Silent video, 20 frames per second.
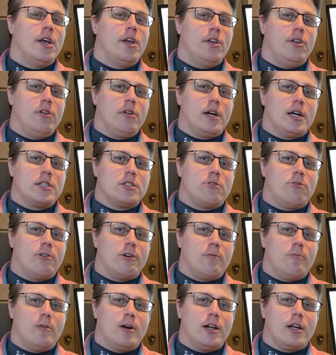you guys are going to
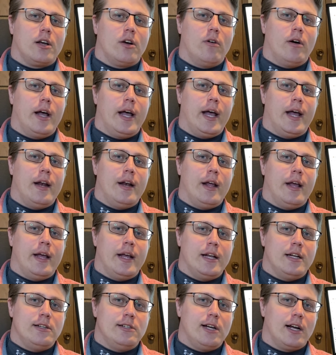want to go ahead
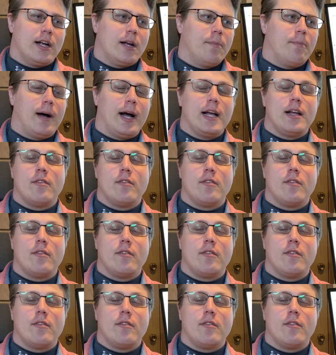and check your bike